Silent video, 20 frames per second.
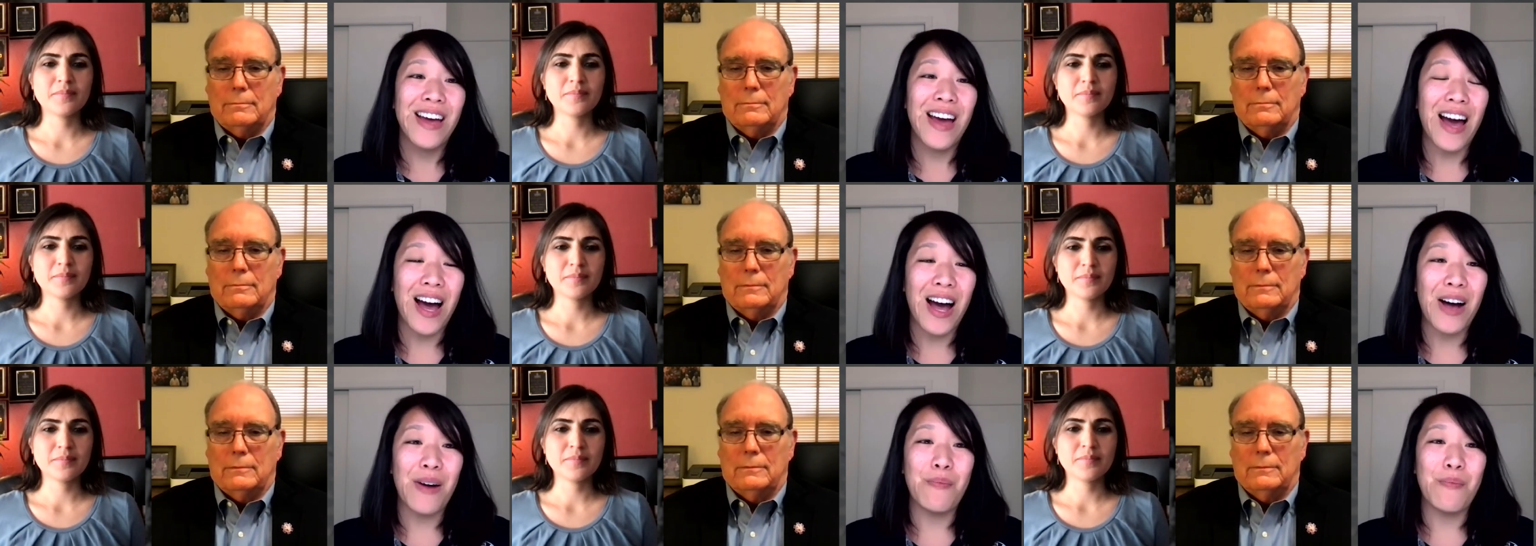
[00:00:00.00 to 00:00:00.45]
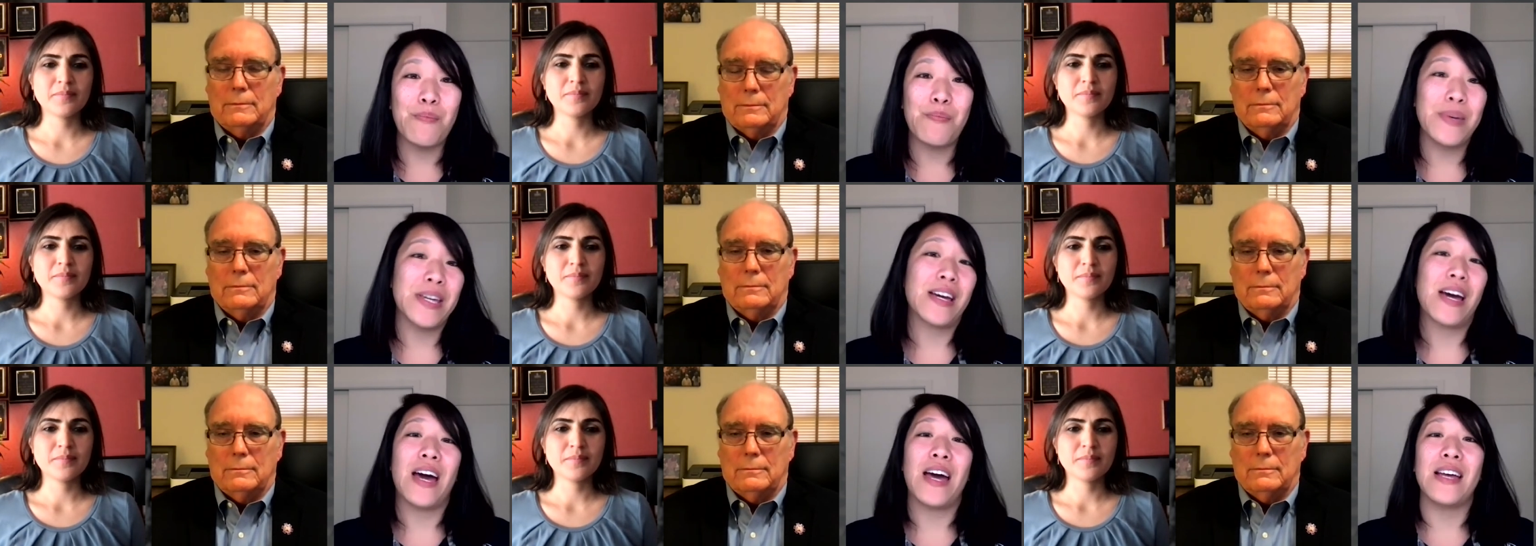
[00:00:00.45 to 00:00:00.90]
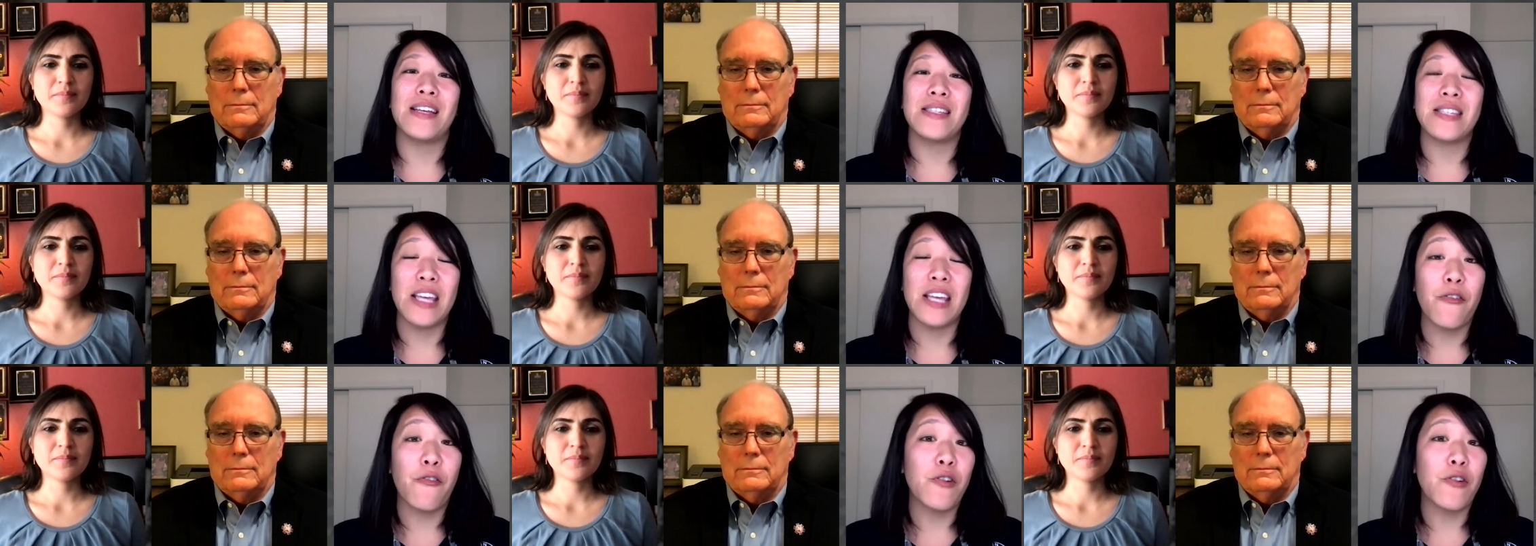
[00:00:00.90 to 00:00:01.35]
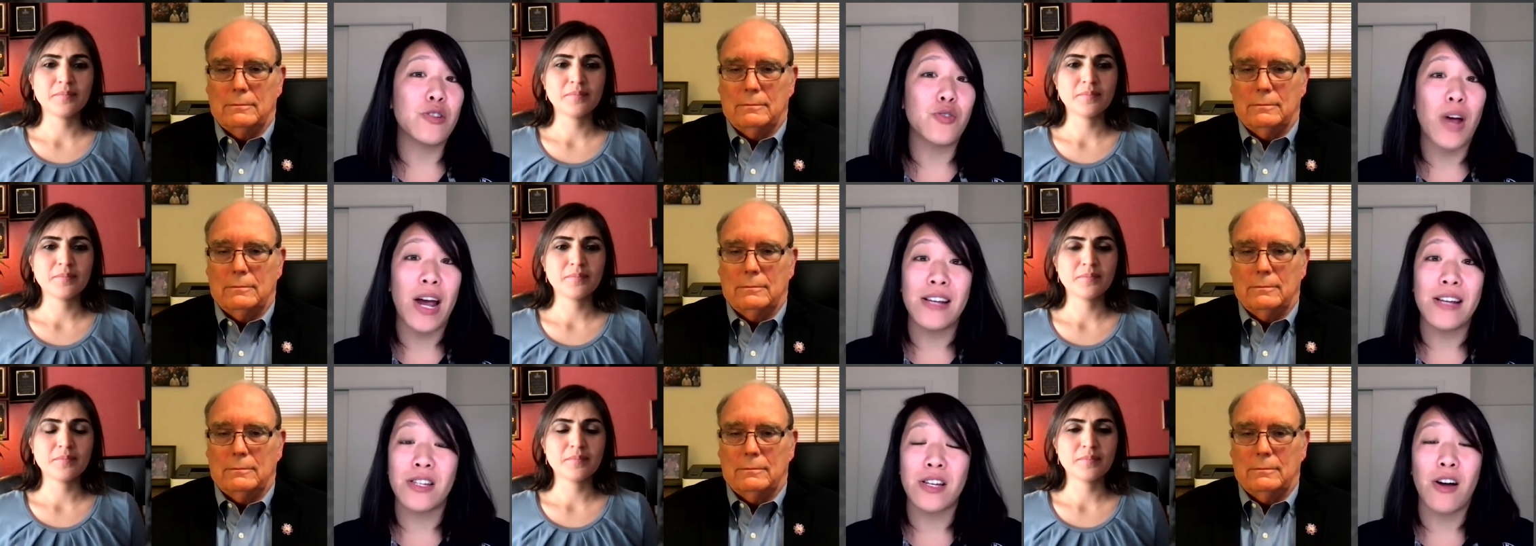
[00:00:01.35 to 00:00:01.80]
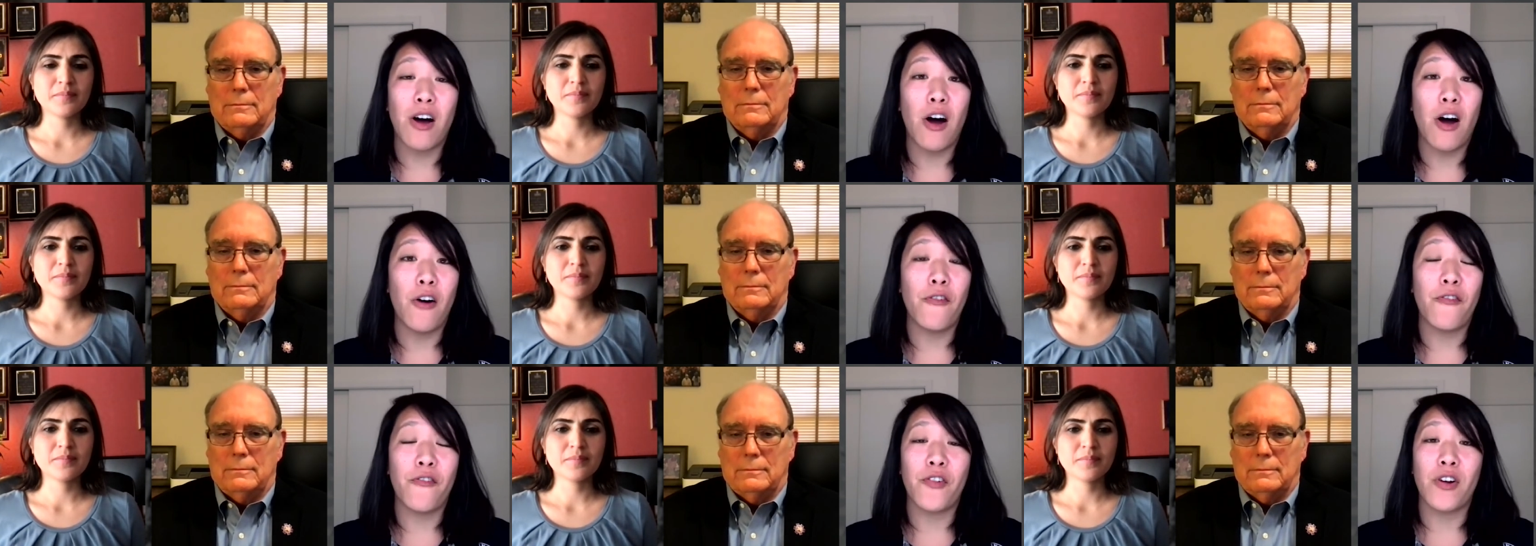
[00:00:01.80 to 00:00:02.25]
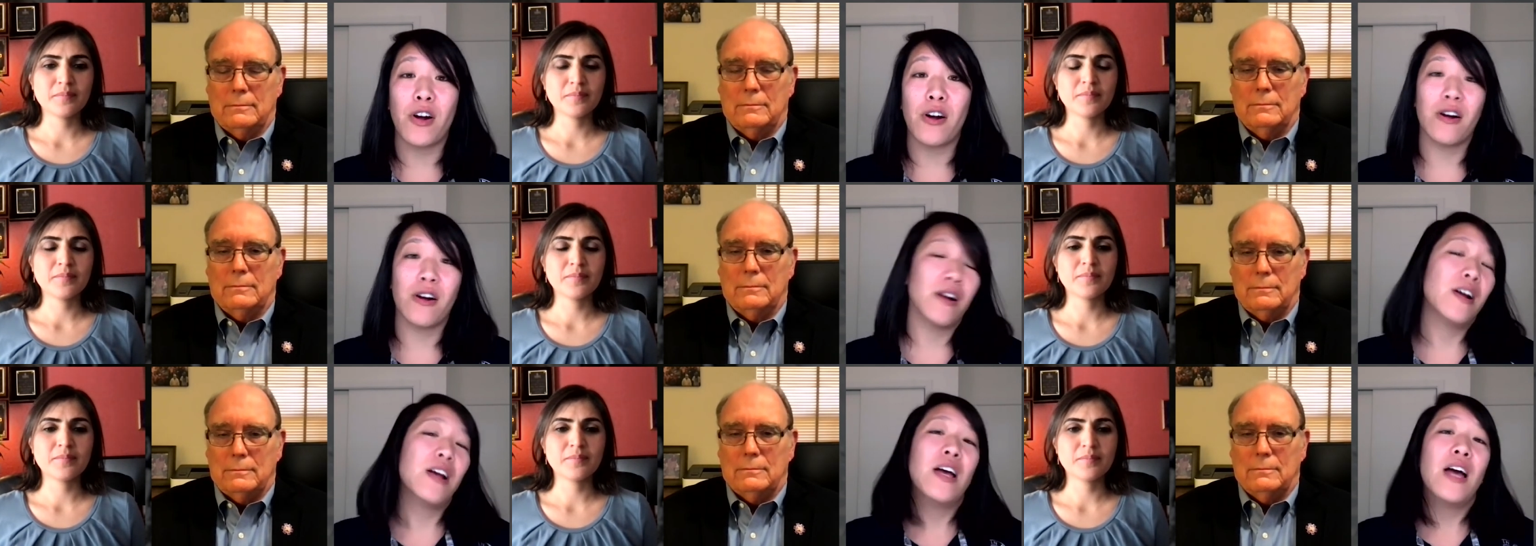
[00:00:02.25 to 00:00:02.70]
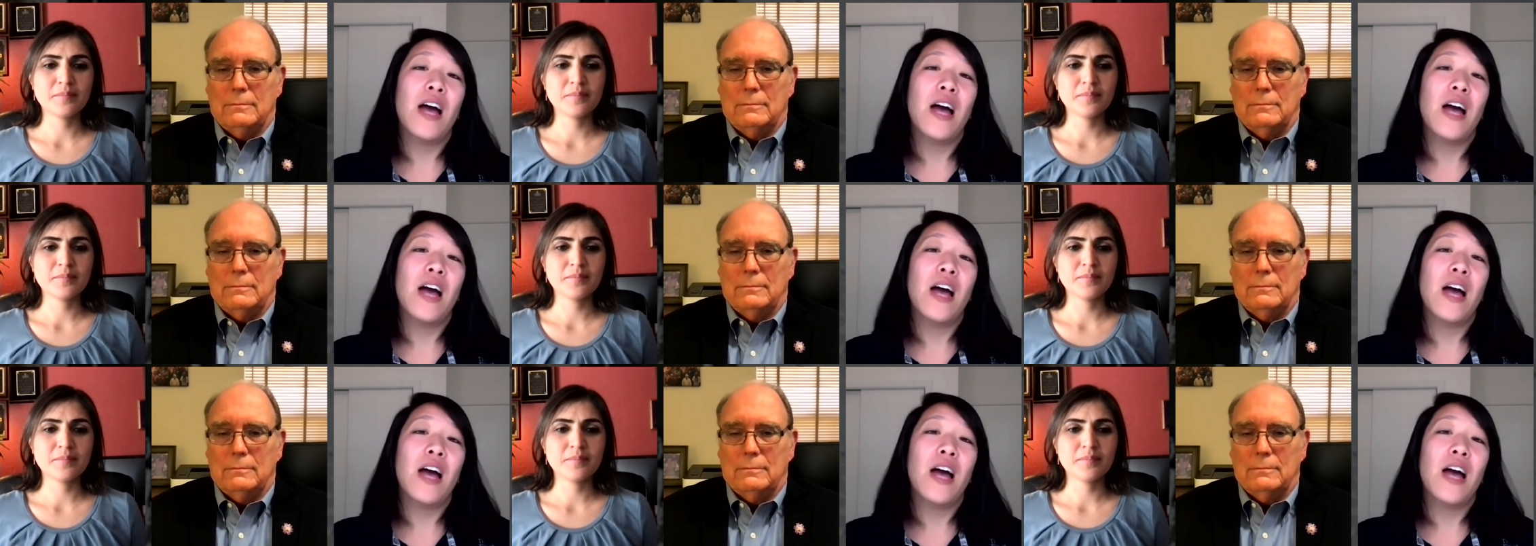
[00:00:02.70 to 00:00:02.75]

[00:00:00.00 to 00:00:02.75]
Speaker 1: Um, because if we tried to call for